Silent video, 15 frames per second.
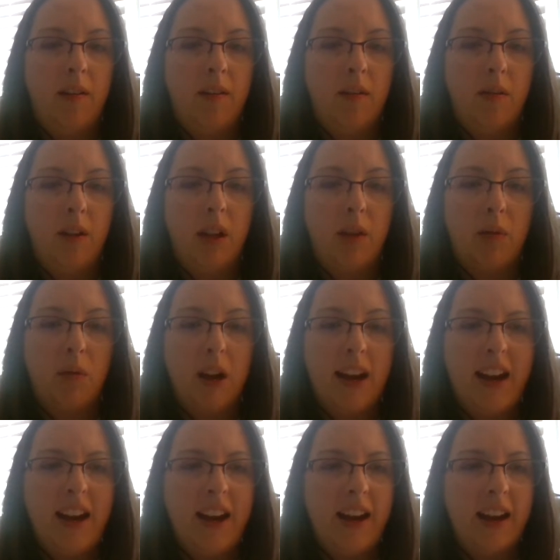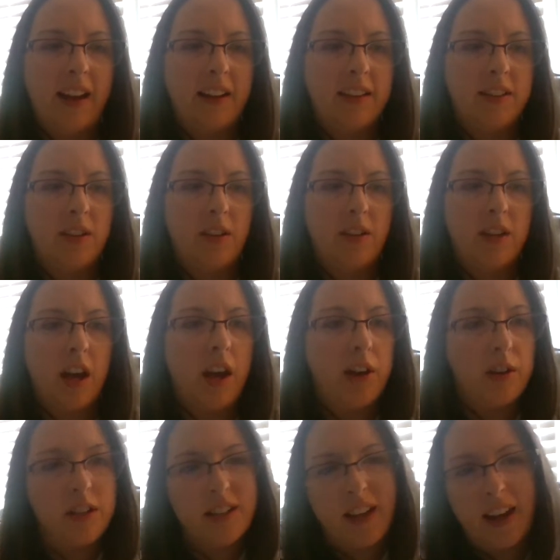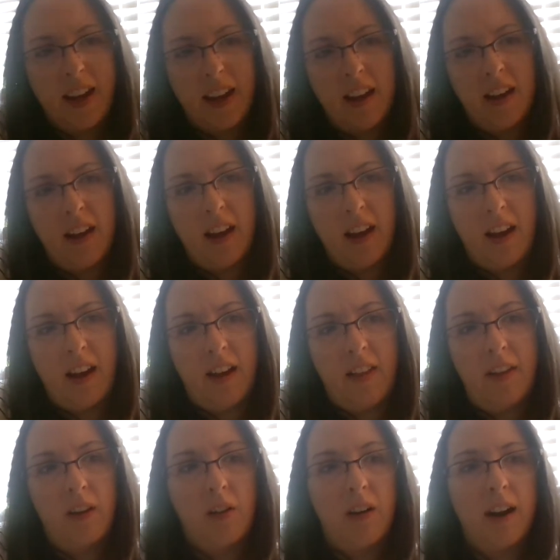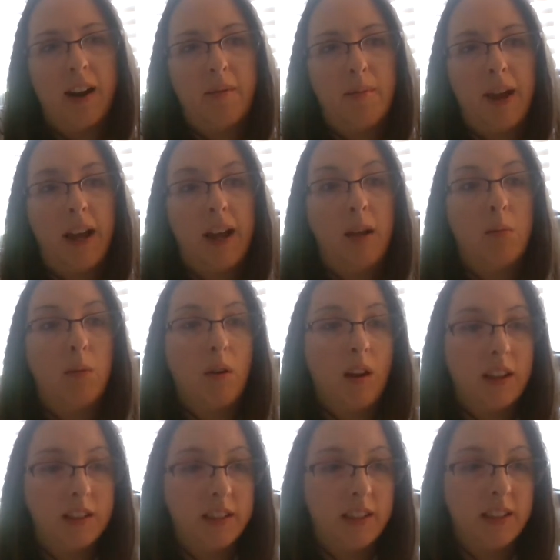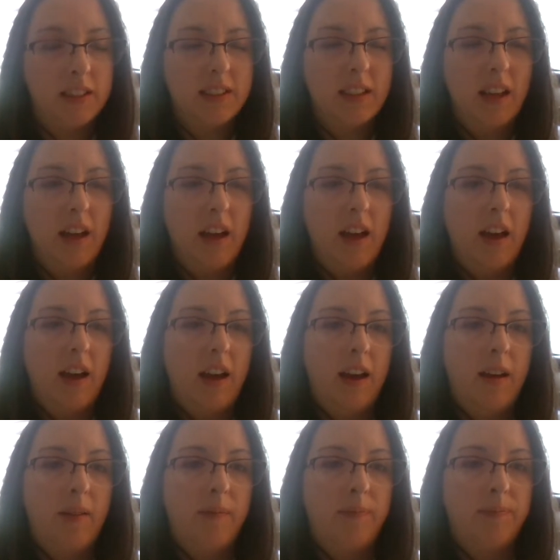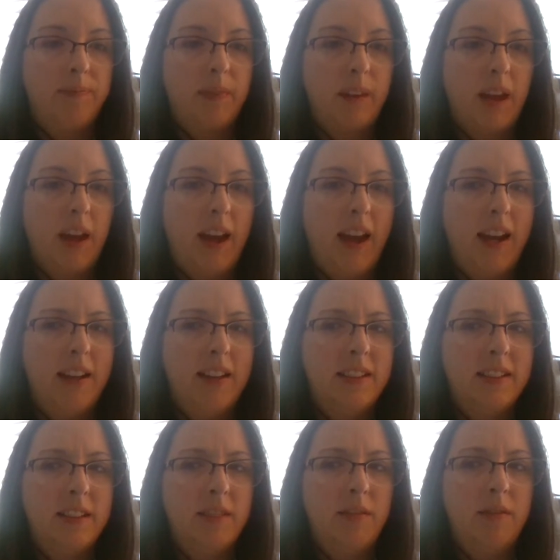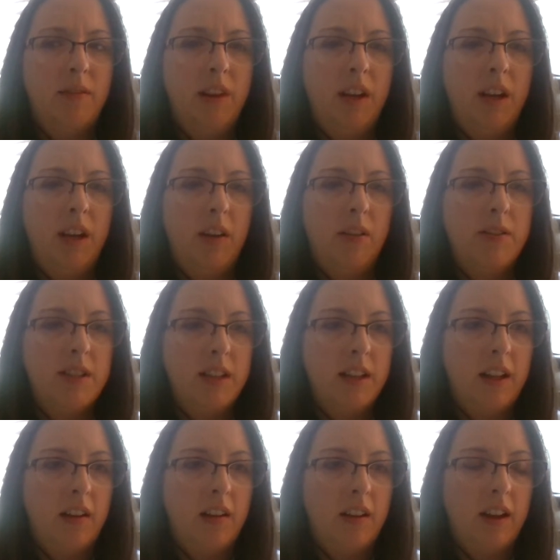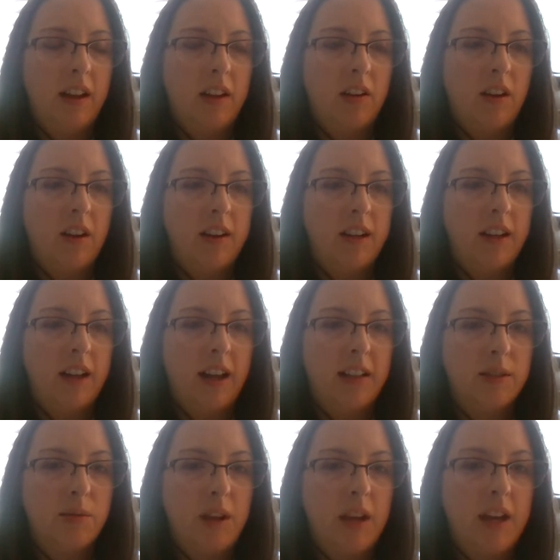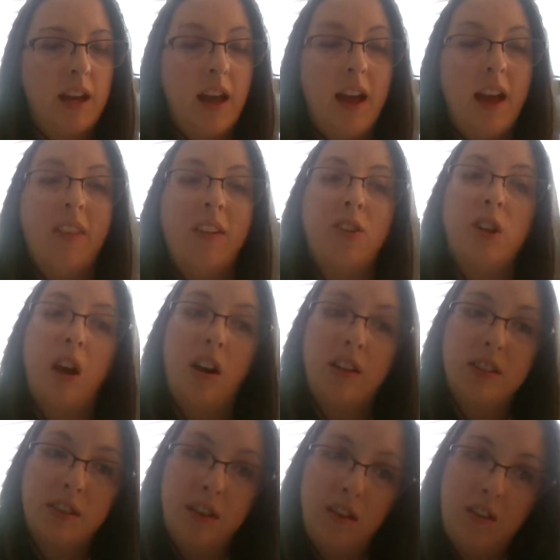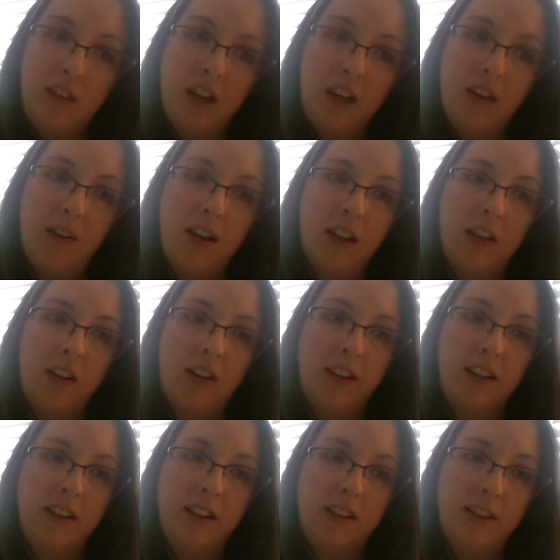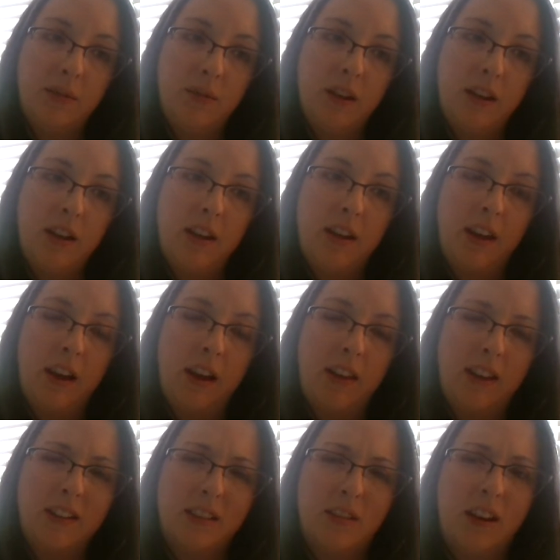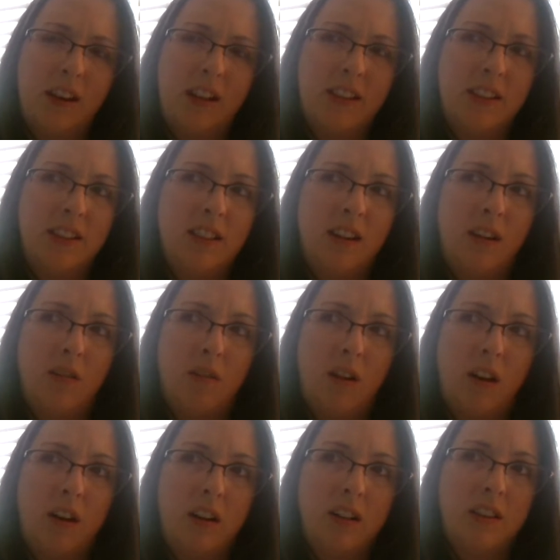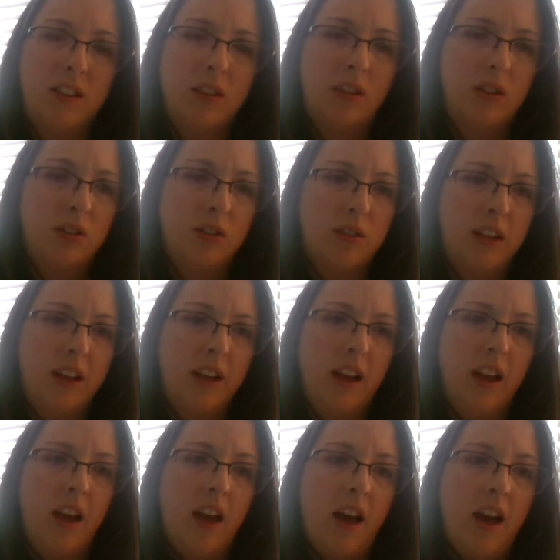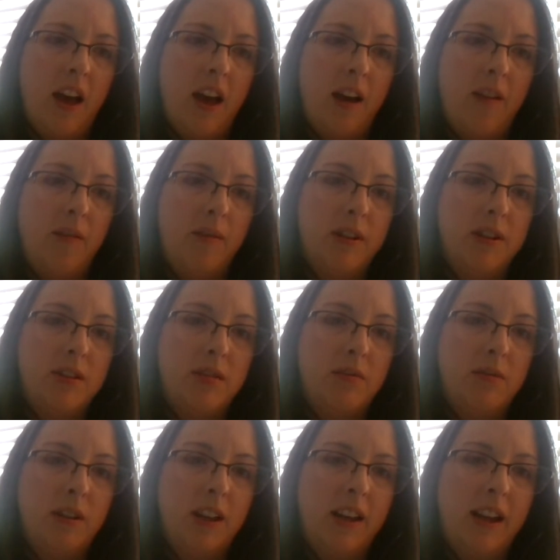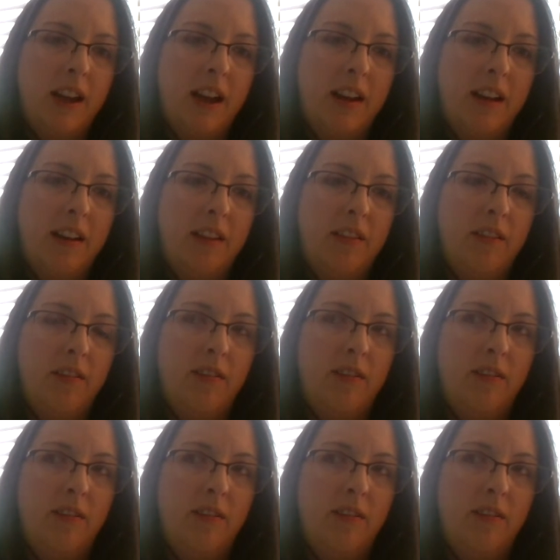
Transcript: really read and start to understand the grant making process. I added some videos in there in the content last week. There's also a video in the content this week. I think it's Grants It's Not Rocket Surgery, which really kind of